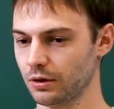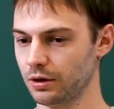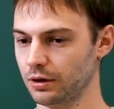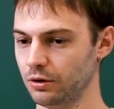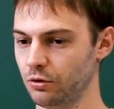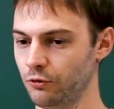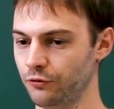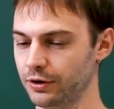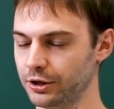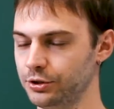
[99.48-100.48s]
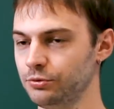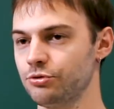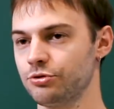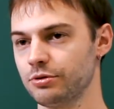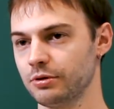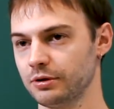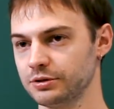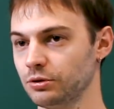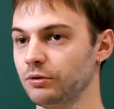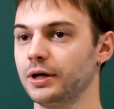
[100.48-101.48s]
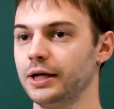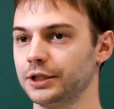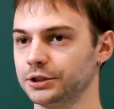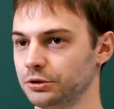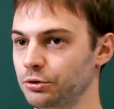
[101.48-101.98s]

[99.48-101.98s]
of a huge song collection.